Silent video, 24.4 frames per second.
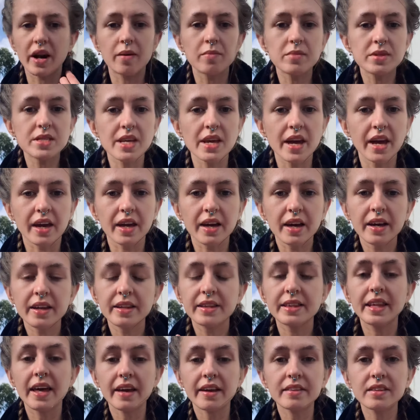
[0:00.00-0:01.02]
I'm saying.
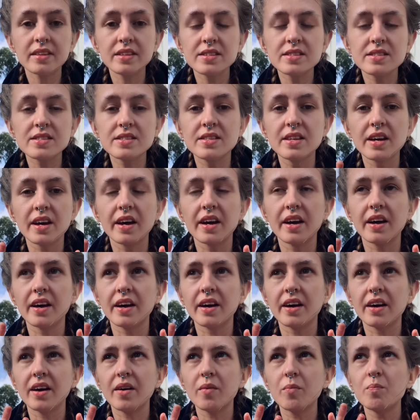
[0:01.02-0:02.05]
That is
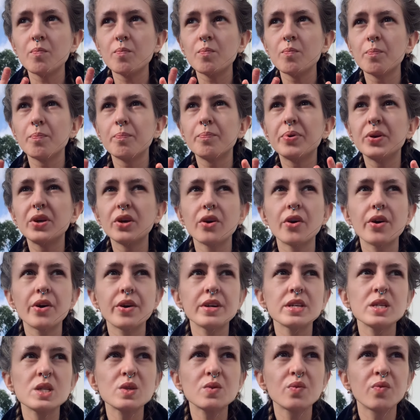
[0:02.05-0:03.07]
the
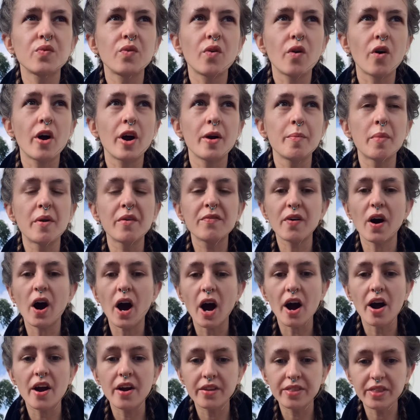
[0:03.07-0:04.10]
purest form of
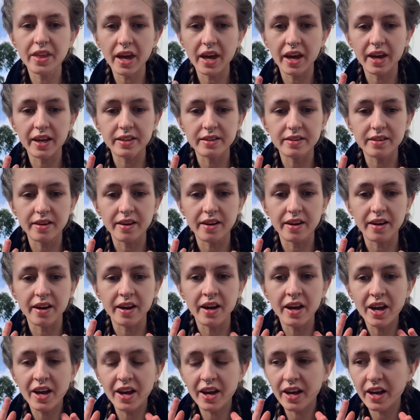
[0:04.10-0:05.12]
heart and
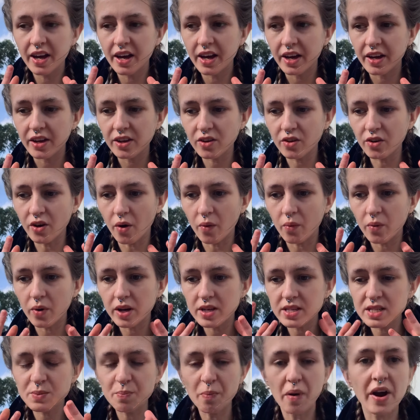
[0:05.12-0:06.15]
uh, you know
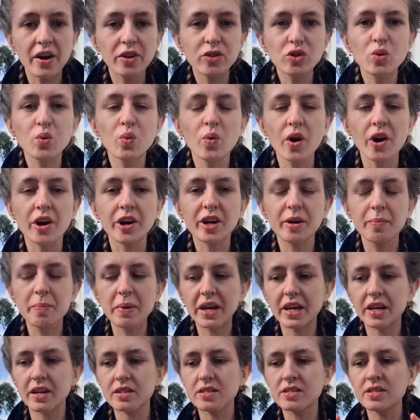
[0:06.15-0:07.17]
smart work
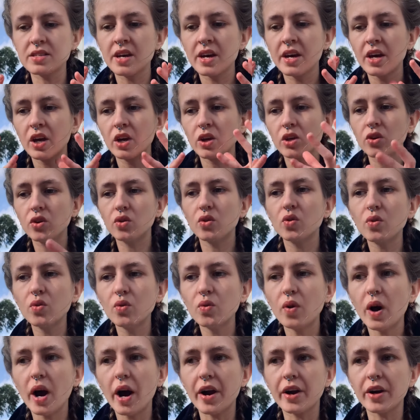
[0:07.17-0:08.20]
because
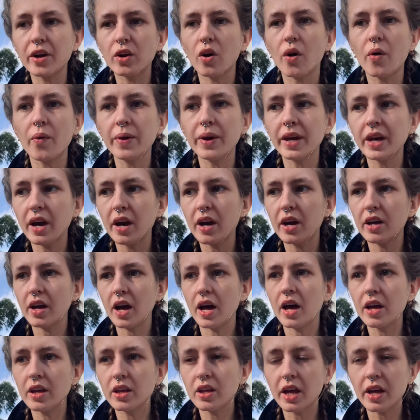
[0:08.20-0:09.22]
you are going
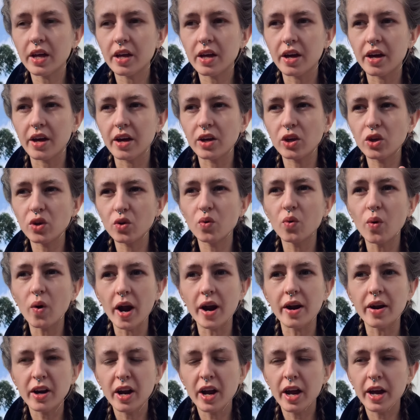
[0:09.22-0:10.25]
uh, you
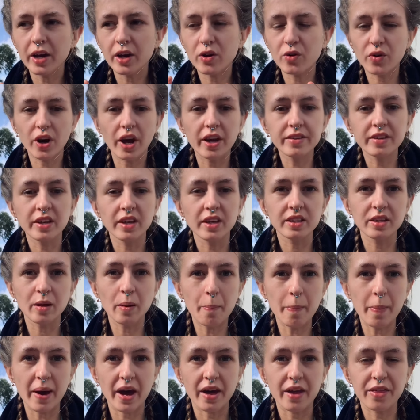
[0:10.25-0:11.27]
are creating the
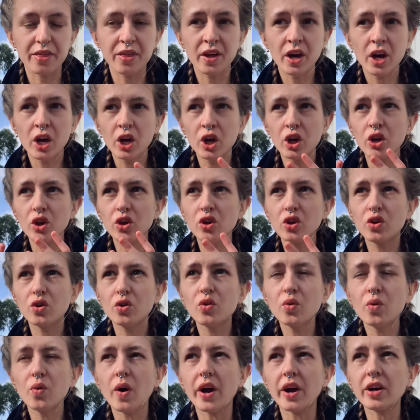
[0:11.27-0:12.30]
path
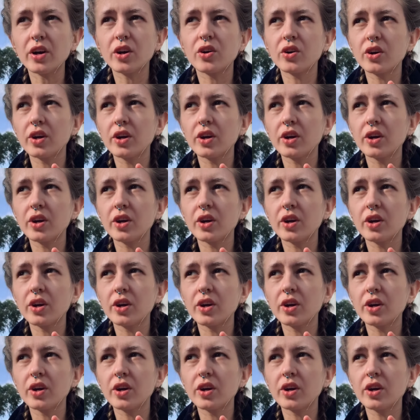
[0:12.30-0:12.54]
you are